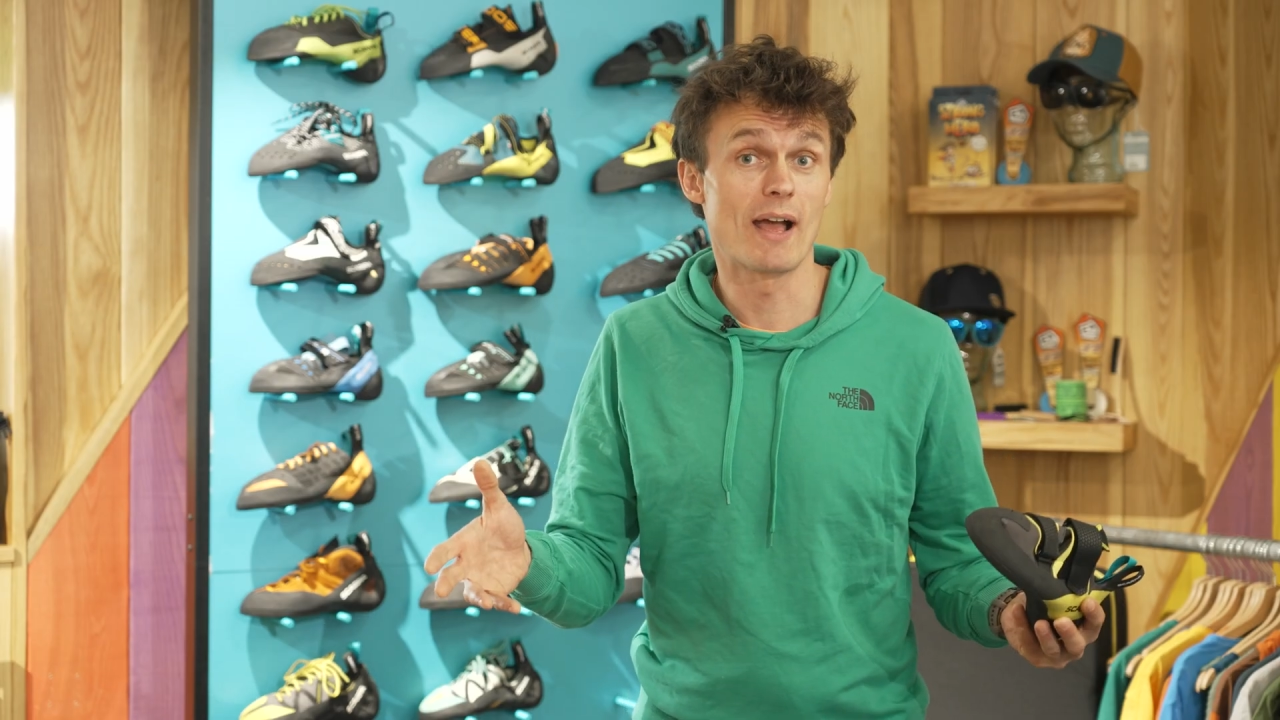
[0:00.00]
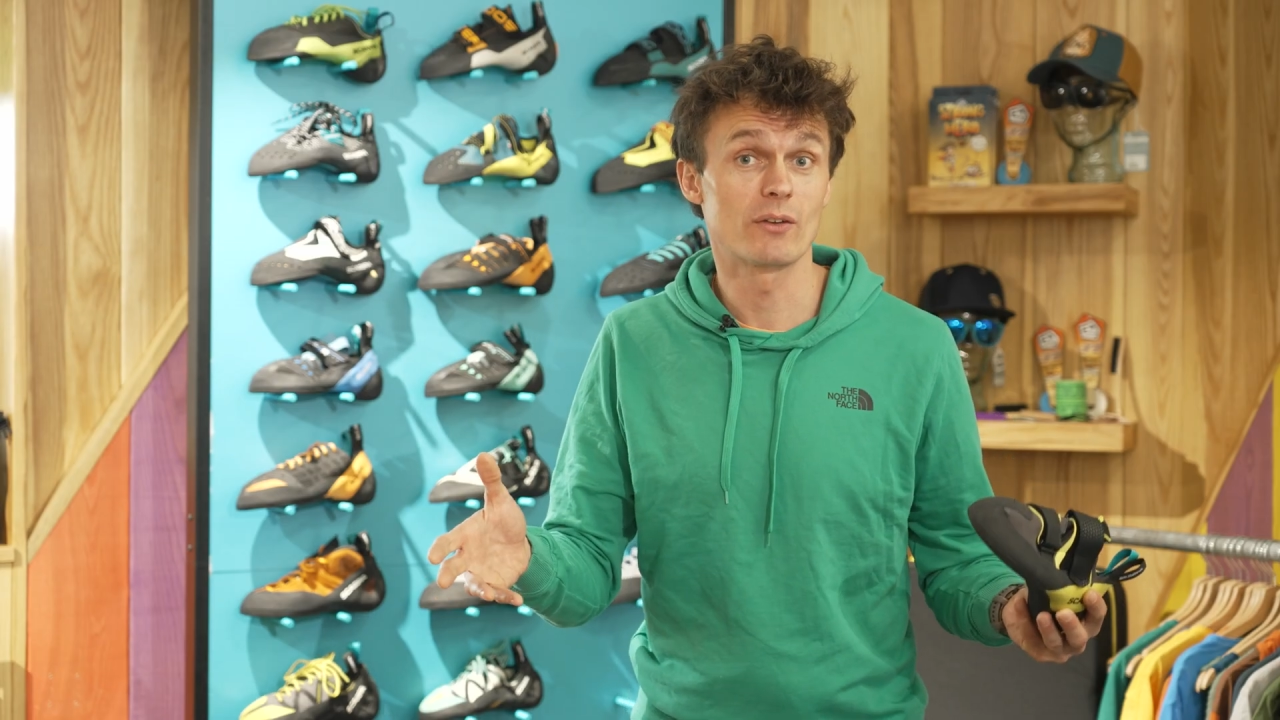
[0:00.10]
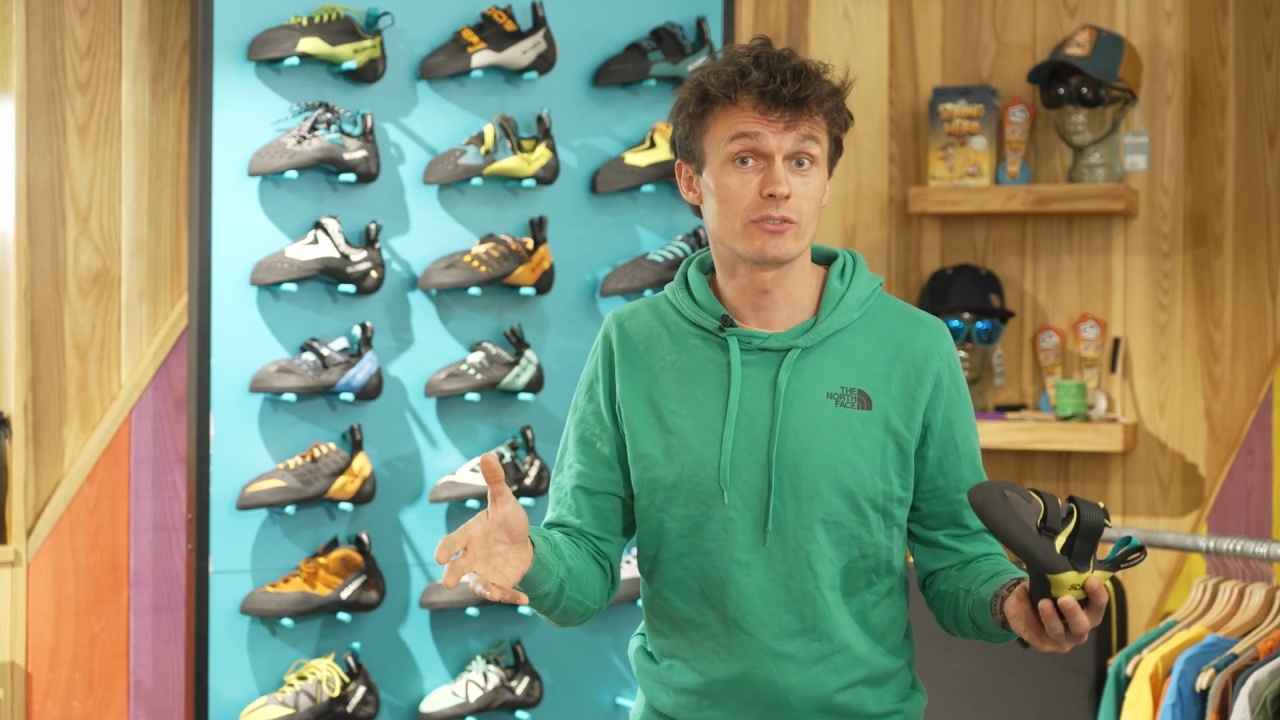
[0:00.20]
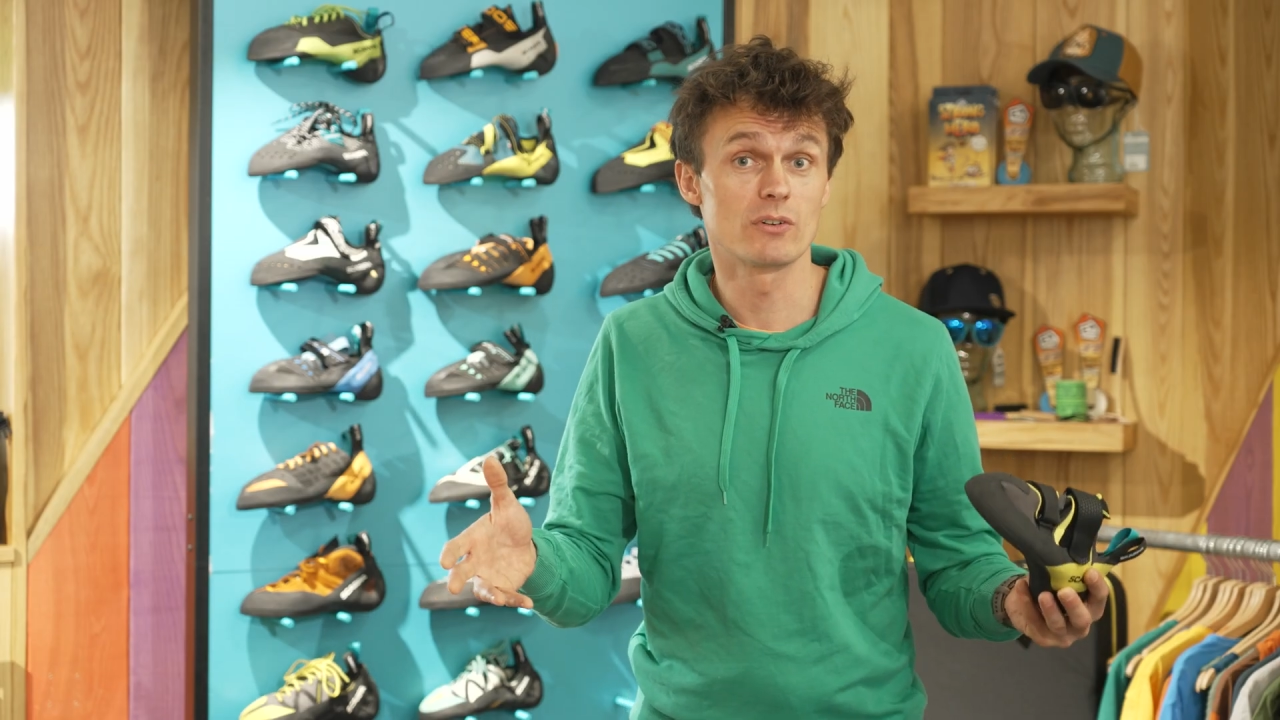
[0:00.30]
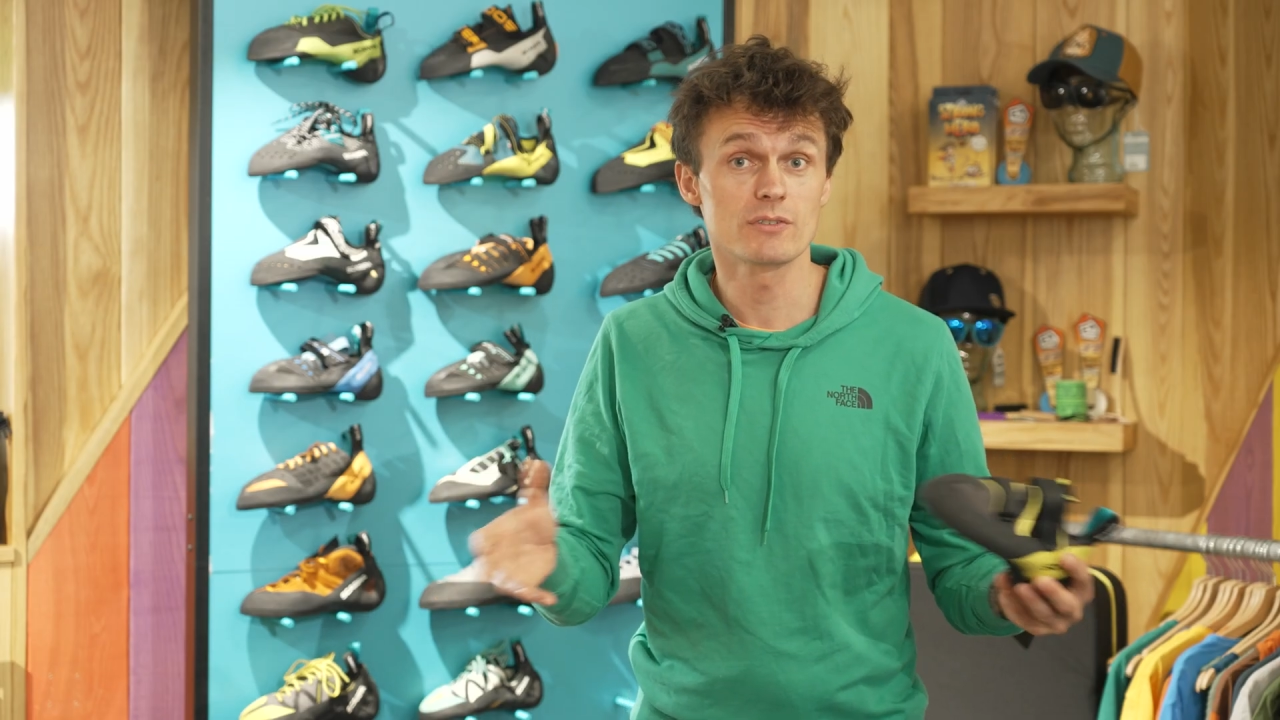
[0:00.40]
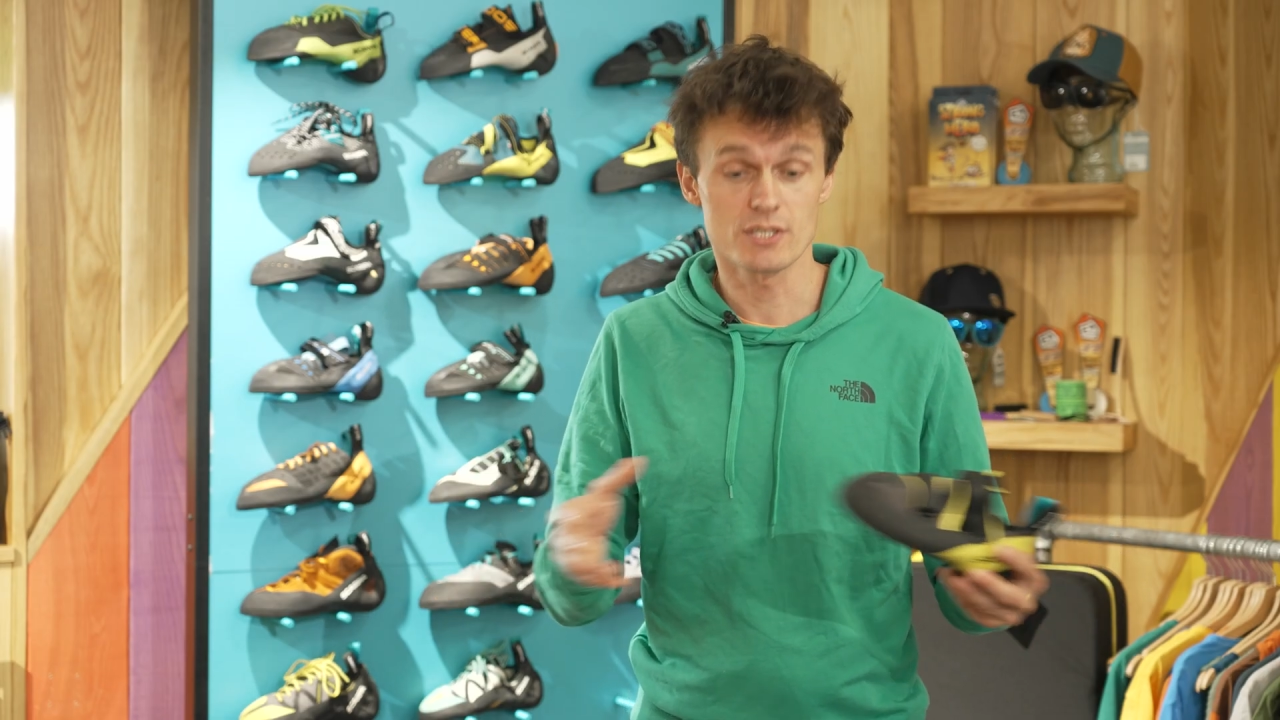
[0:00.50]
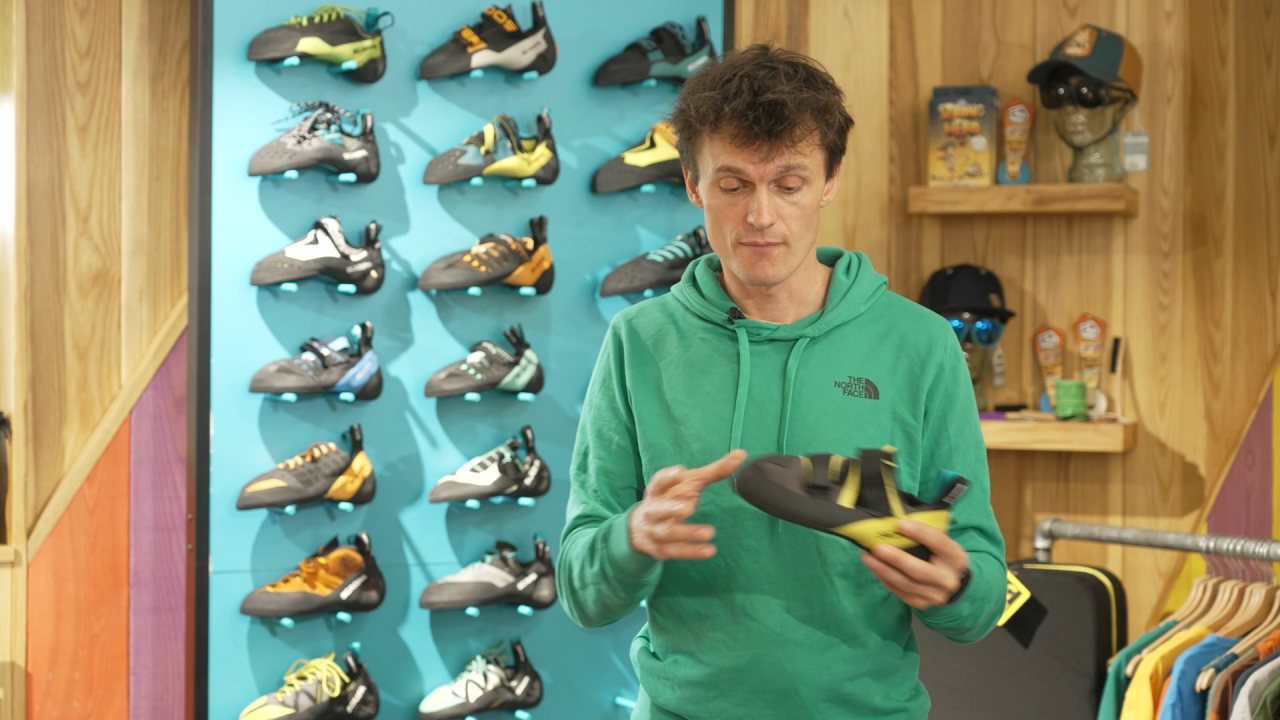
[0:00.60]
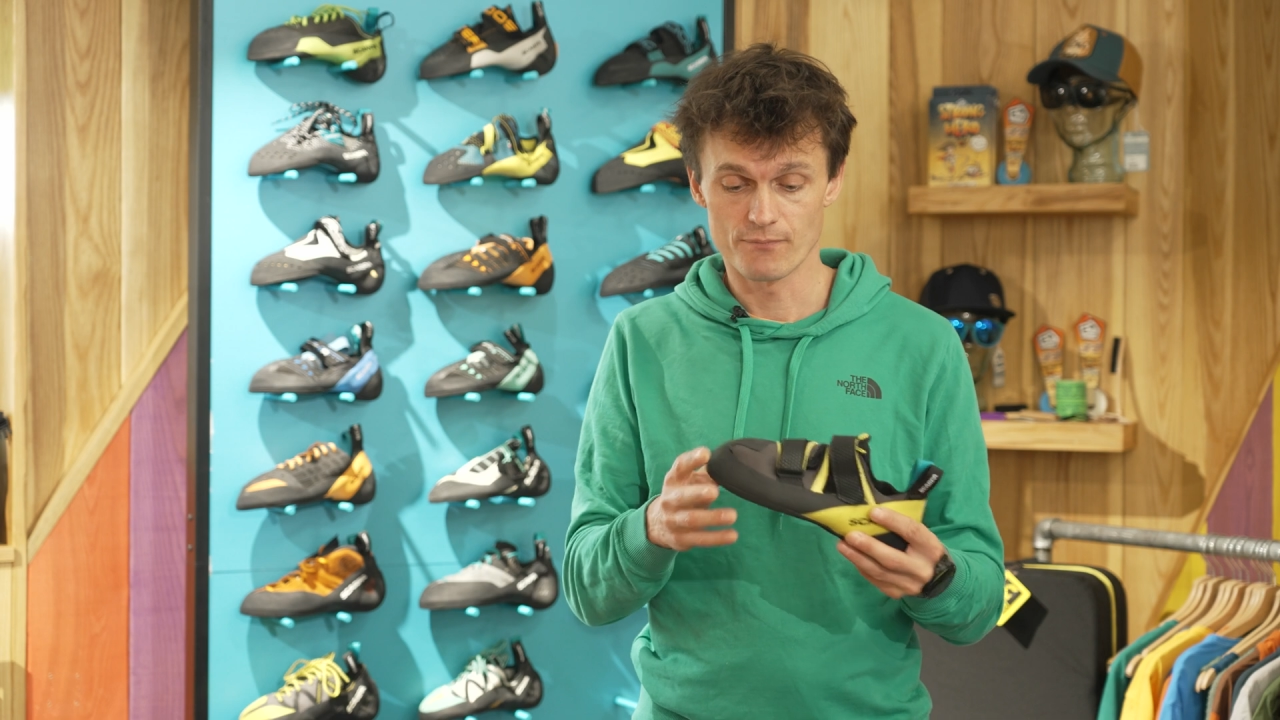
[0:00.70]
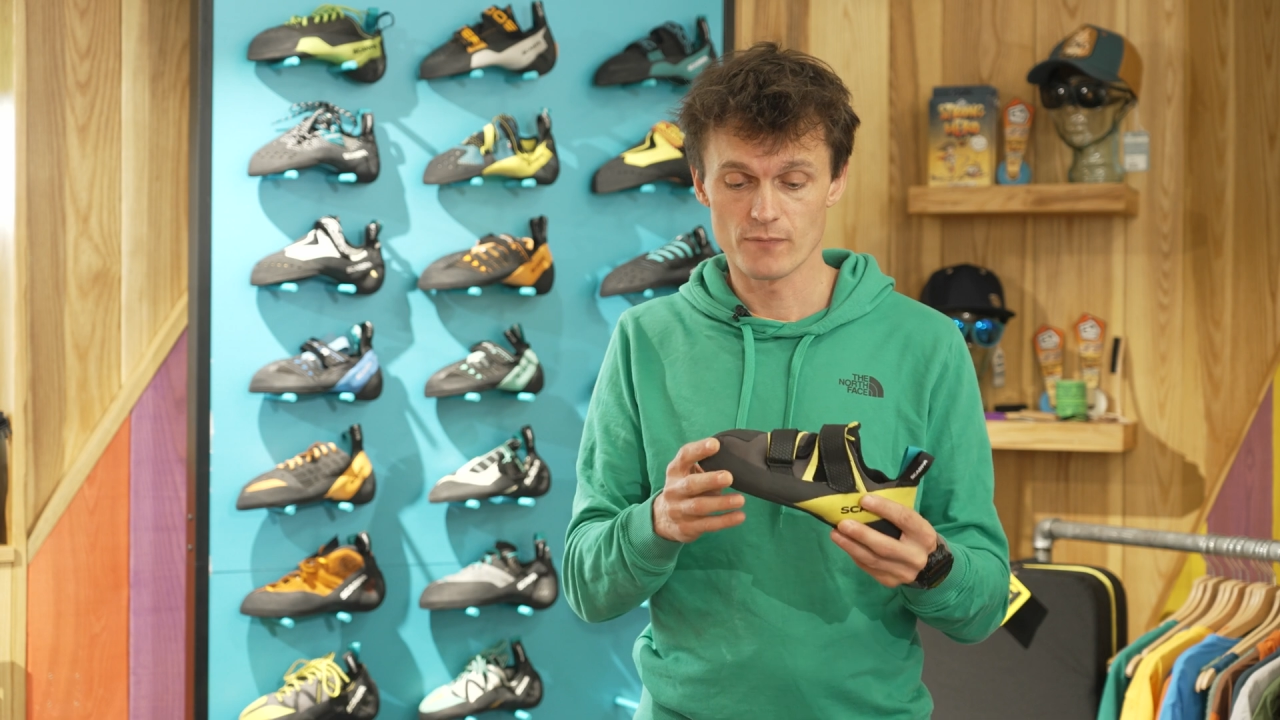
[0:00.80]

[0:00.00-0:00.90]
outdoors,